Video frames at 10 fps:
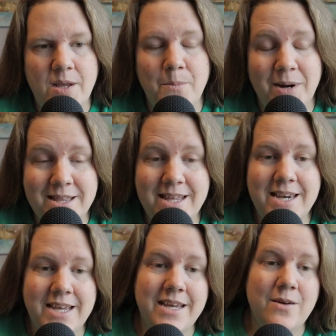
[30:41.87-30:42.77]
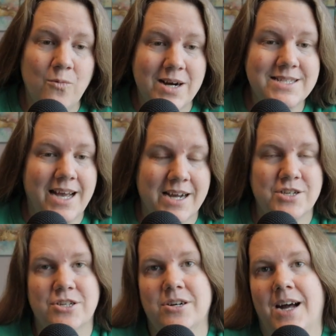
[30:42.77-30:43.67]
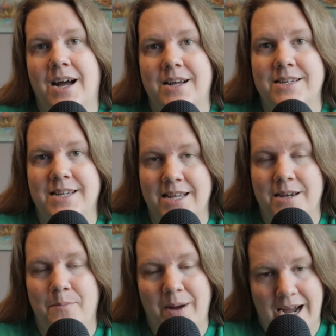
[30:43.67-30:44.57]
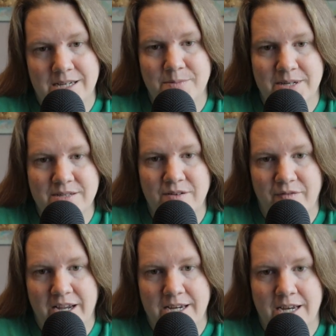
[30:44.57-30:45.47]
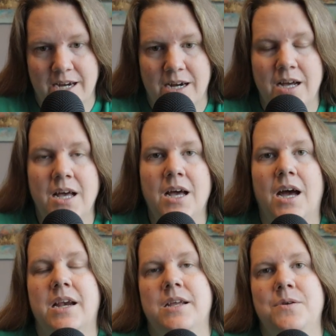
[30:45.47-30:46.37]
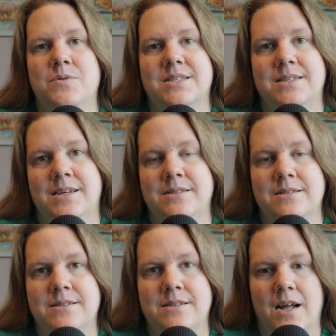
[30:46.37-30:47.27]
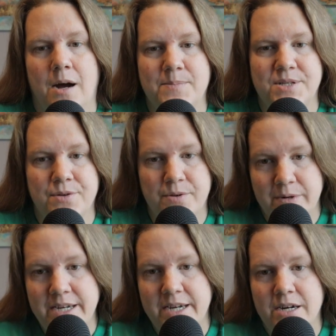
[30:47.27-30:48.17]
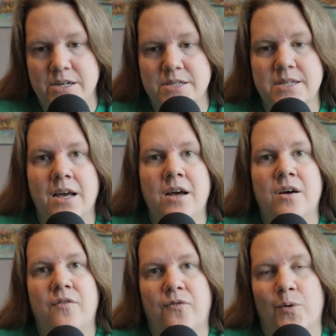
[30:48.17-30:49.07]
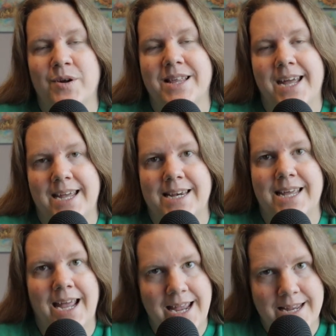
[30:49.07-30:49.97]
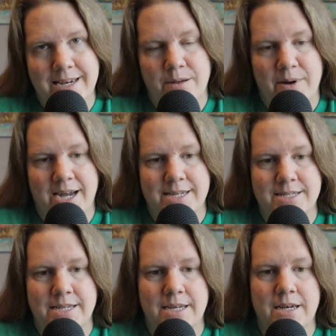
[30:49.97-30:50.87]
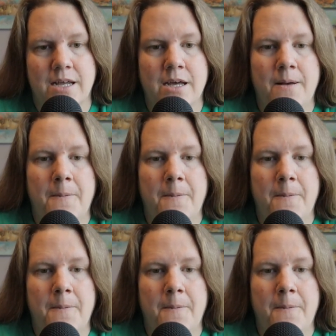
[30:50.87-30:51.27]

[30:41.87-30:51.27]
But then he was extradited back to Pennsylvania, and he was sentenced up to 3 years for the Handy Andy magazine.